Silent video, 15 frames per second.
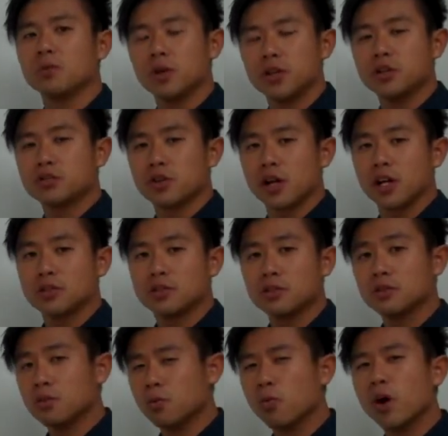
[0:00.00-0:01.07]
What are you trying
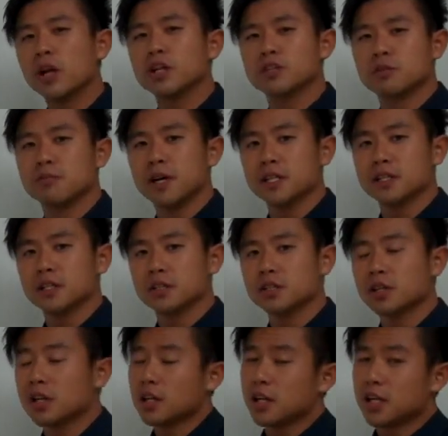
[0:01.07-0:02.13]
to do? What is your
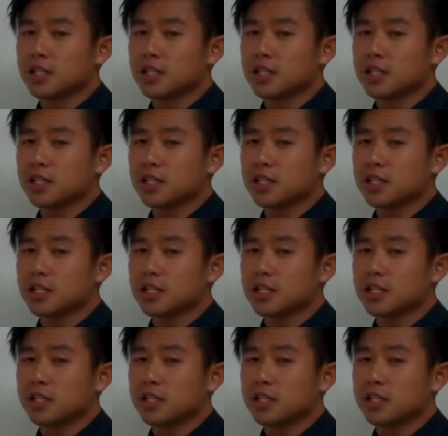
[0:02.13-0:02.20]
message?